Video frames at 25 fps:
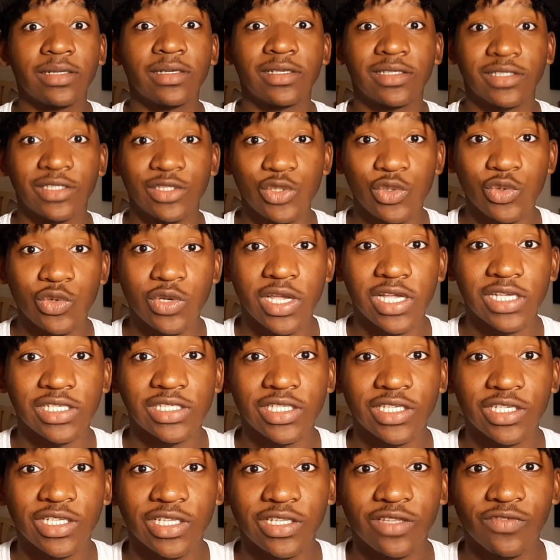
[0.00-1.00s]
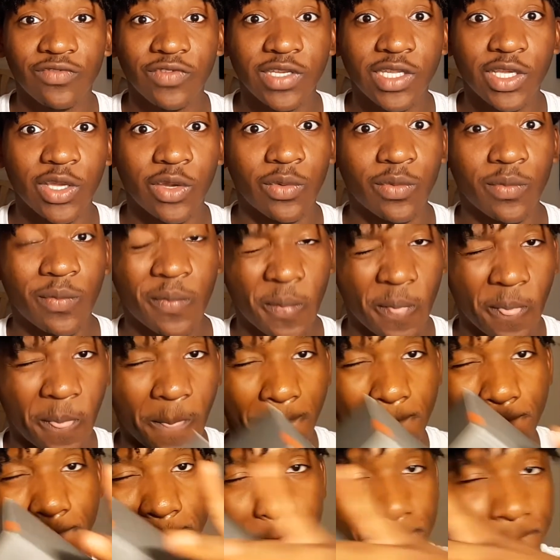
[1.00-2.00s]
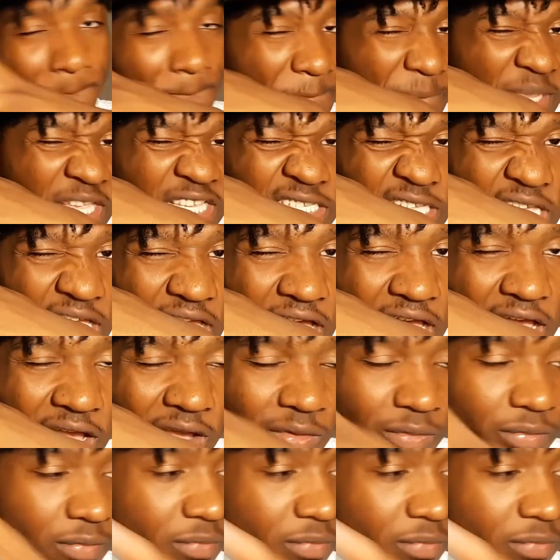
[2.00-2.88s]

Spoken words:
See you guys in another video. Peace out.